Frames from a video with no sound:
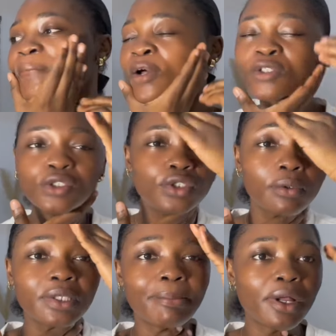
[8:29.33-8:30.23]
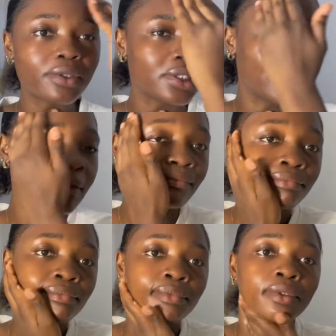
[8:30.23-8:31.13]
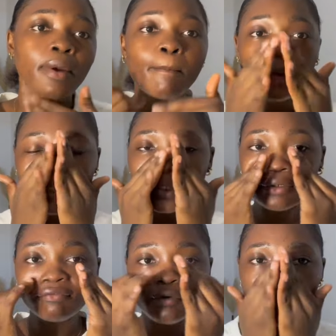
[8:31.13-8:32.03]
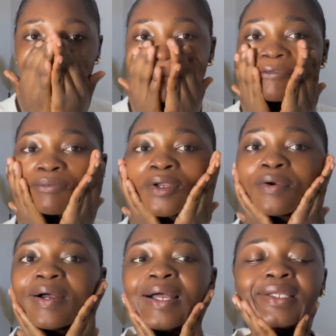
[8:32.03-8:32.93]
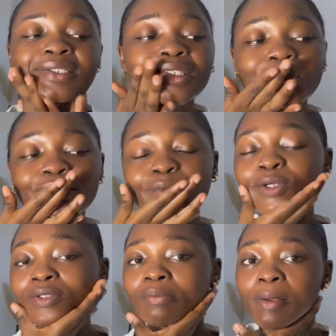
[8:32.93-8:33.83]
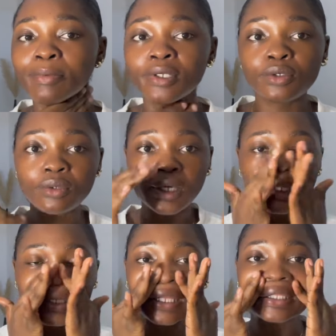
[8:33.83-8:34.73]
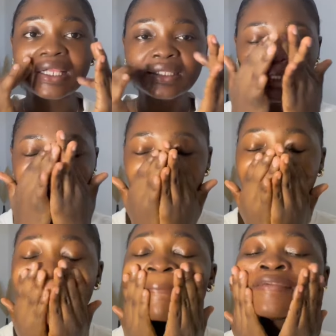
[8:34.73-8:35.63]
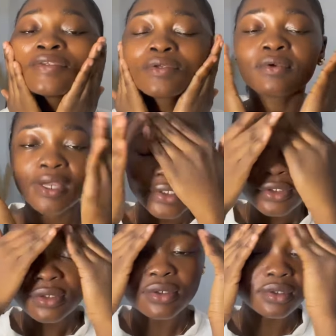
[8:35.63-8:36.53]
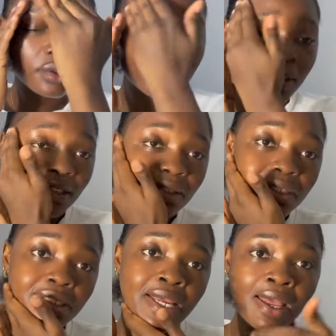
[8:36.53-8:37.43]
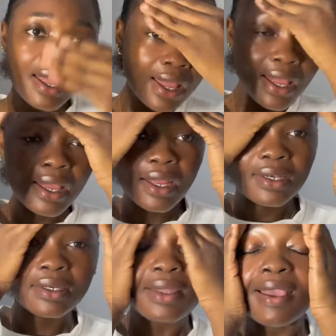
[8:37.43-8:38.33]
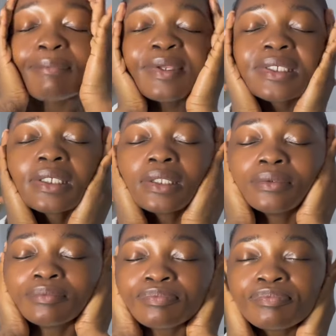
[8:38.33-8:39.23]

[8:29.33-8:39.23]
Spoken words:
I also talked about the money involved as well, and this was what my money could get at that time, so I just got it. And yeah, basically